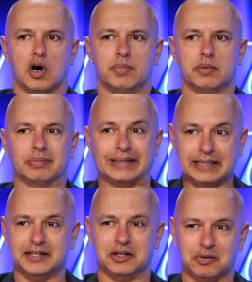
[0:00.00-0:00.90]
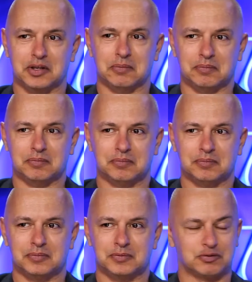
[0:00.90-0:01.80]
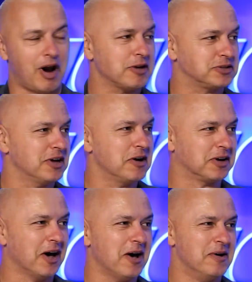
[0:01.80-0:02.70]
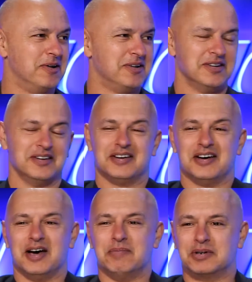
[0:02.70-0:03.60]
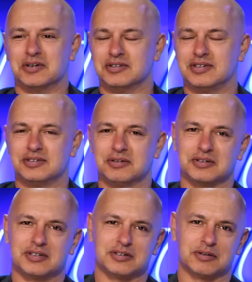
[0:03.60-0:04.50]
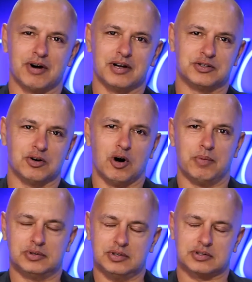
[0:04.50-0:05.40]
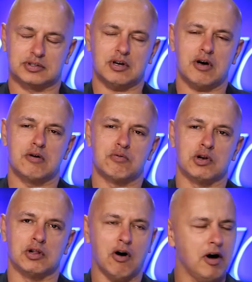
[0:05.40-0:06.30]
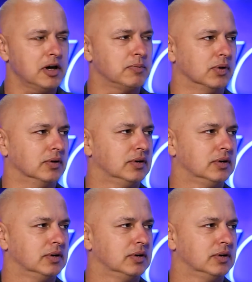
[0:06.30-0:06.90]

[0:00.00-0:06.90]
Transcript: I'd be pleading with him. Strauss, you don't go because he's doing such a great job and just so reliable.